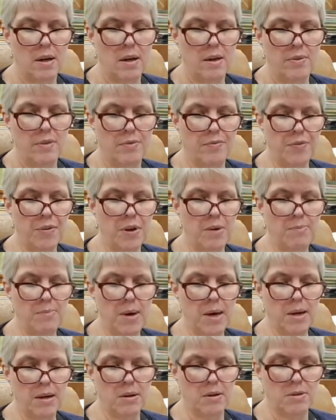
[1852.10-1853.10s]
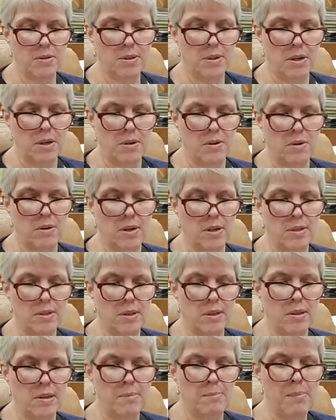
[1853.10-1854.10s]
"The Fleet Medical Center is
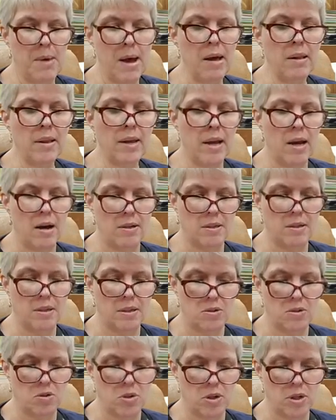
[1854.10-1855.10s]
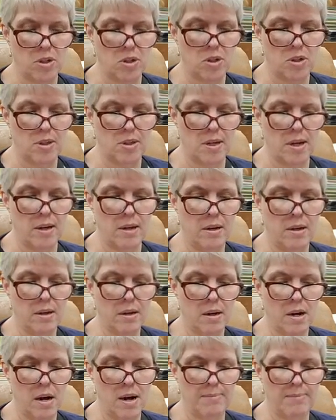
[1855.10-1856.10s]
in the Melion district," she said
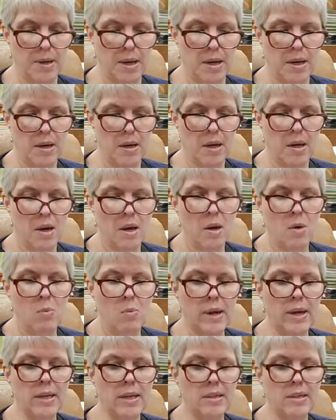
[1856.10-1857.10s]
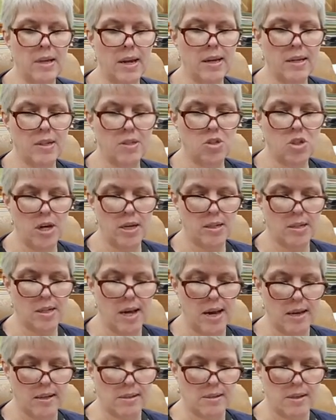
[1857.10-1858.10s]
calmly. "We can take a jet
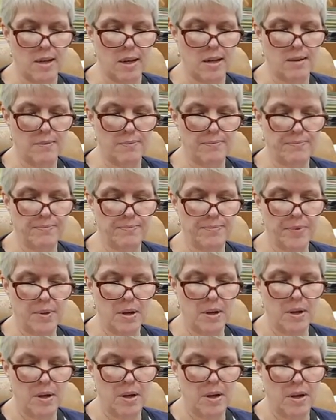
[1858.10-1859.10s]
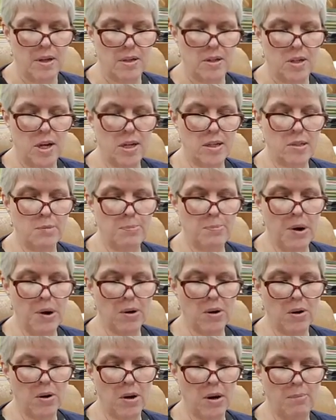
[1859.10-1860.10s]
taxi." Chase,
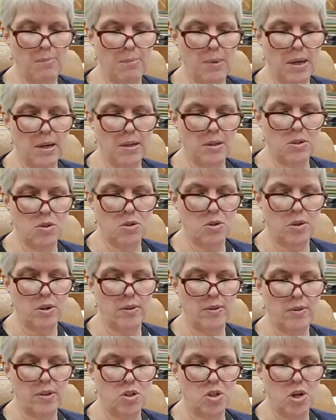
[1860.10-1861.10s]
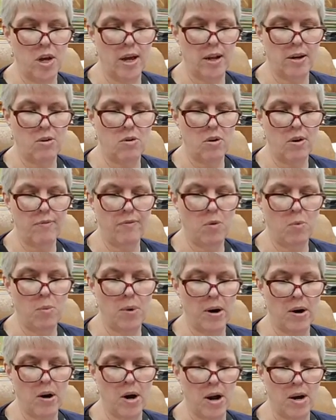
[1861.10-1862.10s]
Parker, and Mina stood in the shadow of a
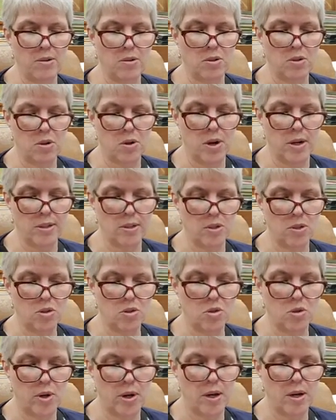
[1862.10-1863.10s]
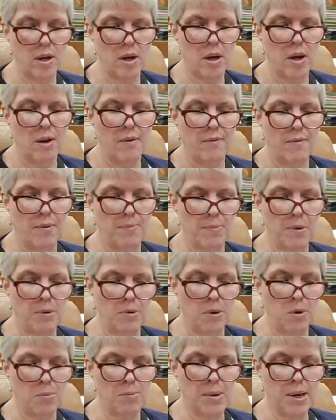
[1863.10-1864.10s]
warehouse across the street from the
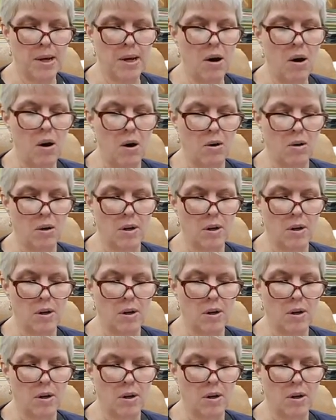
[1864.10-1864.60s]
looming hulk